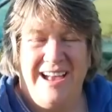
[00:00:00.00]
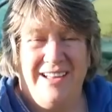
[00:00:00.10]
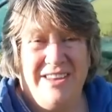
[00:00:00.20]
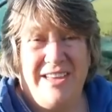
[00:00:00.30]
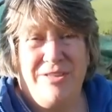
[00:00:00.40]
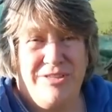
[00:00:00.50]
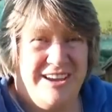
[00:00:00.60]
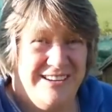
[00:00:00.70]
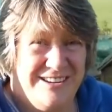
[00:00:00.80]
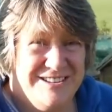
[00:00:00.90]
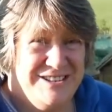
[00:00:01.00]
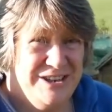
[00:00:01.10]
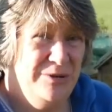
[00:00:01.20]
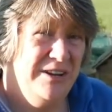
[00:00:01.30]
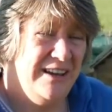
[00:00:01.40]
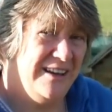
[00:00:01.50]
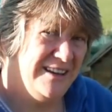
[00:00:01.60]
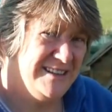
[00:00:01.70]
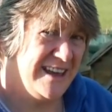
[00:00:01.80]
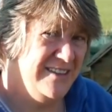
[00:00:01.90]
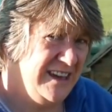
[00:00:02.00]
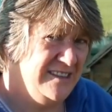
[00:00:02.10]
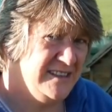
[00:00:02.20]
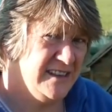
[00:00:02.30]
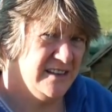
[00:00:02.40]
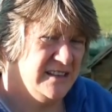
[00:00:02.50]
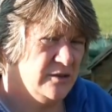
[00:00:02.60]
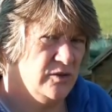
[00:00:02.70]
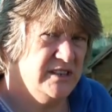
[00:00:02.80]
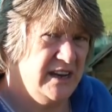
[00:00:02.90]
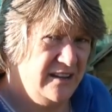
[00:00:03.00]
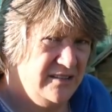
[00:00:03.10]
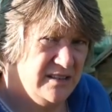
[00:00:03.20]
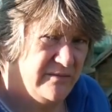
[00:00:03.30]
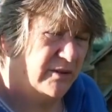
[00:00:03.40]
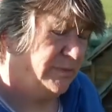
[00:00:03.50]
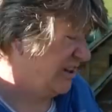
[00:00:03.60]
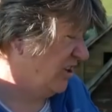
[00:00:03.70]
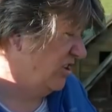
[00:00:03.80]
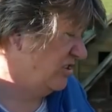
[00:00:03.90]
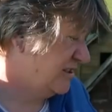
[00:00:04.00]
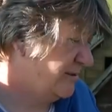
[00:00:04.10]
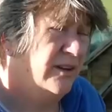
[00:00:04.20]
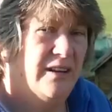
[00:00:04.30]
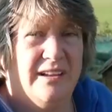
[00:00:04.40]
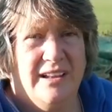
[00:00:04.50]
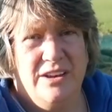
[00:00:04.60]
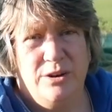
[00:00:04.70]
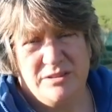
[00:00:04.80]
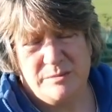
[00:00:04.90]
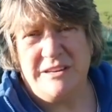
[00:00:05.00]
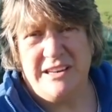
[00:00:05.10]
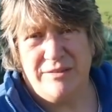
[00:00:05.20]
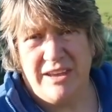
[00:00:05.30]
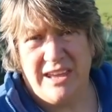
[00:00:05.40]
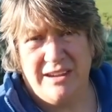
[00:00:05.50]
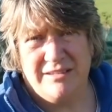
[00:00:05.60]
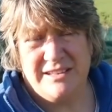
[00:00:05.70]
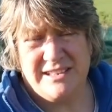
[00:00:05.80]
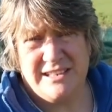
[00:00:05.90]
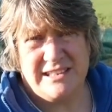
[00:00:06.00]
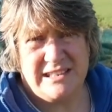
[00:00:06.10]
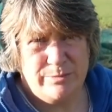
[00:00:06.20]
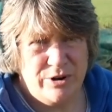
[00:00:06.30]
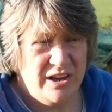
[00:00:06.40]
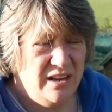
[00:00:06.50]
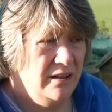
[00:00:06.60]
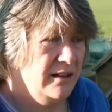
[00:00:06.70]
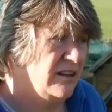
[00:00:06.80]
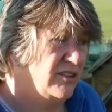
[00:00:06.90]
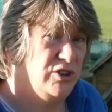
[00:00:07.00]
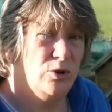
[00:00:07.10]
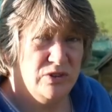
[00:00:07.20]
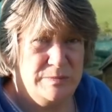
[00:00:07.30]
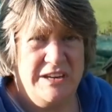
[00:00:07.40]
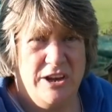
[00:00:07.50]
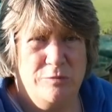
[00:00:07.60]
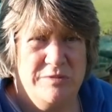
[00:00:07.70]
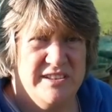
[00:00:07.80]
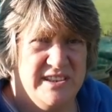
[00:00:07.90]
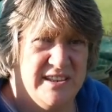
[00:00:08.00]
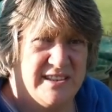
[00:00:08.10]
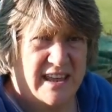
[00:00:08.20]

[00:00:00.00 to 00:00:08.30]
And the other thing I'd like to do uh, is get the inside sorted out, because no one's been living here in, since spring. Uh, the door's been open since